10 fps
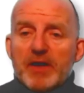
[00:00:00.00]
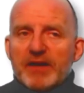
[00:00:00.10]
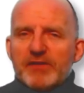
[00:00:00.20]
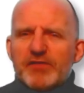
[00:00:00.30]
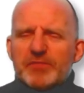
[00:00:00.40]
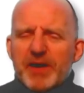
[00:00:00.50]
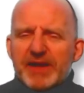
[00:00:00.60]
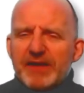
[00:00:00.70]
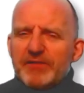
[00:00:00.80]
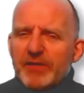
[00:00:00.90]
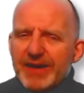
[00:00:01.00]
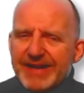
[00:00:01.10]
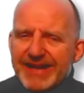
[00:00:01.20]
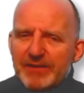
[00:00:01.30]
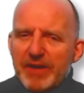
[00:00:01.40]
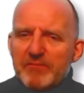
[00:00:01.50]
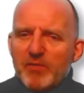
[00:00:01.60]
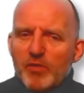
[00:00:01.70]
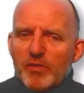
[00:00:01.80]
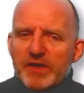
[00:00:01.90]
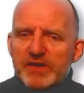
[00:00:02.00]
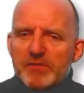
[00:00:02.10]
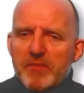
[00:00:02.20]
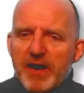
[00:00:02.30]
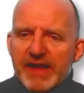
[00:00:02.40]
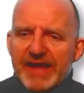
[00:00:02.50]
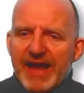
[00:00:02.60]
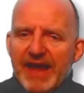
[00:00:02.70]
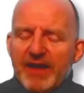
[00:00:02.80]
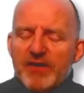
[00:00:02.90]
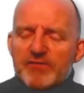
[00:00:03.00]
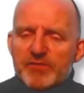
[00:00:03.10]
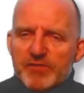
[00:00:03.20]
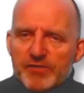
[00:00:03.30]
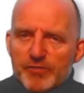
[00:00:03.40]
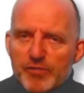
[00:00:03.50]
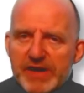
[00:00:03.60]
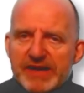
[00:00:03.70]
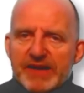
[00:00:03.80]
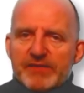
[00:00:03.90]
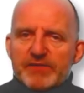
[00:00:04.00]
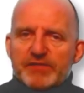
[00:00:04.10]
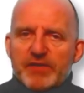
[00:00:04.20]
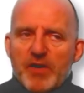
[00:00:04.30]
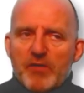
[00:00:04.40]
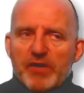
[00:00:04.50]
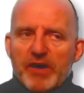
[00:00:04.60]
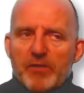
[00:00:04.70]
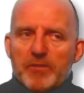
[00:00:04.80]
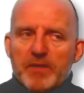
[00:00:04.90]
And it just might give you a little bit more than you might get from just reading the scenario.